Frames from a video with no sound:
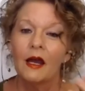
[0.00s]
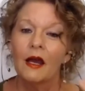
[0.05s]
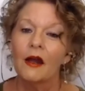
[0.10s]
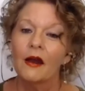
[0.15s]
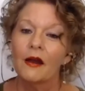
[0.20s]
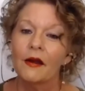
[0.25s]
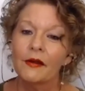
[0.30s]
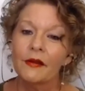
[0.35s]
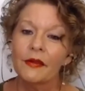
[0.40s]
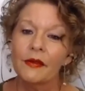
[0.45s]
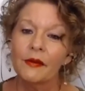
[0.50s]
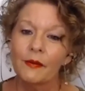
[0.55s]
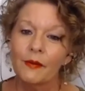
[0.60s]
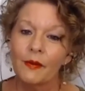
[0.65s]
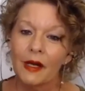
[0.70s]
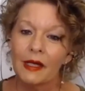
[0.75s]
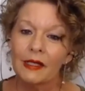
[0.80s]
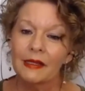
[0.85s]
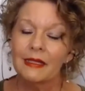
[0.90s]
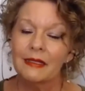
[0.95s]
are the
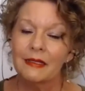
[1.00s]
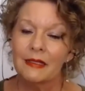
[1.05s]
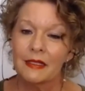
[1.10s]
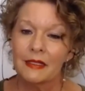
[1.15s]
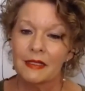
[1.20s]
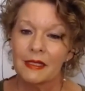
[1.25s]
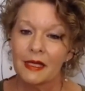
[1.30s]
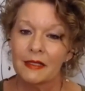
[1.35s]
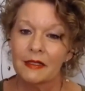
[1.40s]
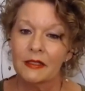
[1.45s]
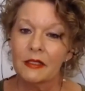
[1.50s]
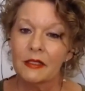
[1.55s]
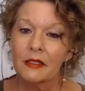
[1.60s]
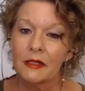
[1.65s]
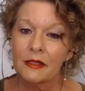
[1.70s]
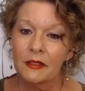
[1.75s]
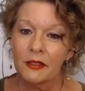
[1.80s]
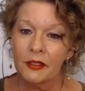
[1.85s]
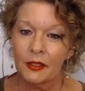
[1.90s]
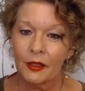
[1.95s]
one that sets
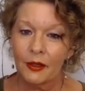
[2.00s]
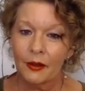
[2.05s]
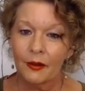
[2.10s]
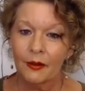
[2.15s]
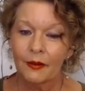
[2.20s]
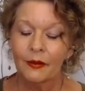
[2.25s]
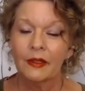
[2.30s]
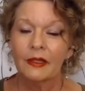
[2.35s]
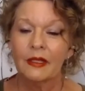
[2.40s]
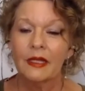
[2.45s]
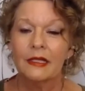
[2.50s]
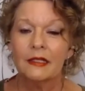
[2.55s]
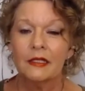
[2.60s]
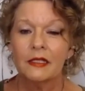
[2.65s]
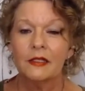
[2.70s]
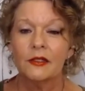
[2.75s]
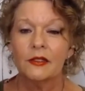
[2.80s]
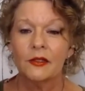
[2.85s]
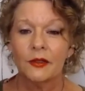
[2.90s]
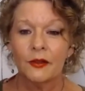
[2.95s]
the tone that
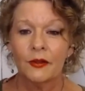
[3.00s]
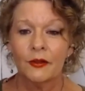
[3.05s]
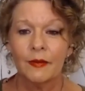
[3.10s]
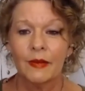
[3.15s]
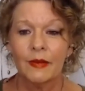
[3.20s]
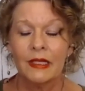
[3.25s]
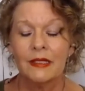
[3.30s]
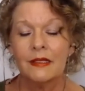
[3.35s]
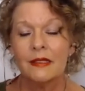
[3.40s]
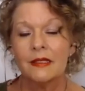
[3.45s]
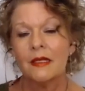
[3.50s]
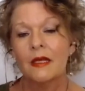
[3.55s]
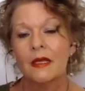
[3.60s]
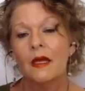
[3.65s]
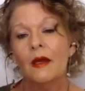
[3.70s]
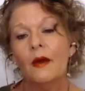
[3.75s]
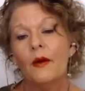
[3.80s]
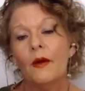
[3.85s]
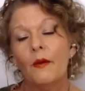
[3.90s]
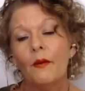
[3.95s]
determines
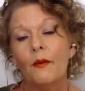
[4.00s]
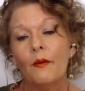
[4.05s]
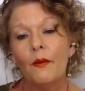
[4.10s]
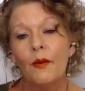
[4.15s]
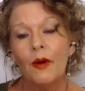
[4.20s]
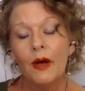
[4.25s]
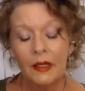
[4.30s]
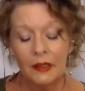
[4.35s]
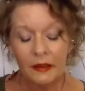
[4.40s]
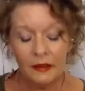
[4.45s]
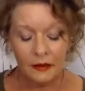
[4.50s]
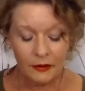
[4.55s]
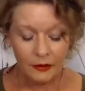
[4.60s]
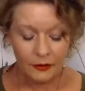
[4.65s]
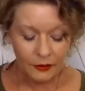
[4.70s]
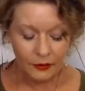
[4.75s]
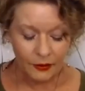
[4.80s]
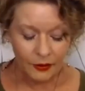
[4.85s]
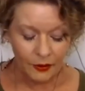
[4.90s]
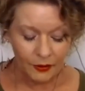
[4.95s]
what
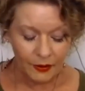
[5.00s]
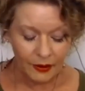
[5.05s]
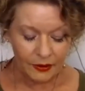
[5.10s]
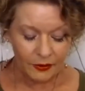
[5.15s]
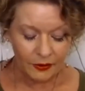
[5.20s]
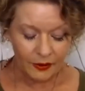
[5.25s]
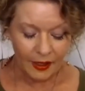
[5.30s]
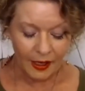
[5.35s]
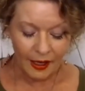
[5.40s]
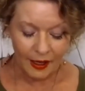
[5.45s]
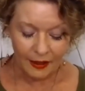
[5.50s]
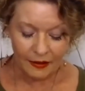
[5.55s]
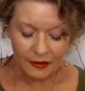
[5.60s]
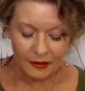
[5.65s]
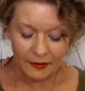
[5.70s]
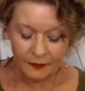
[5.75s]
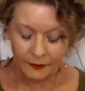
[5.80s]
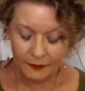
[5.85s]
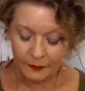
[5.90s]
you attract.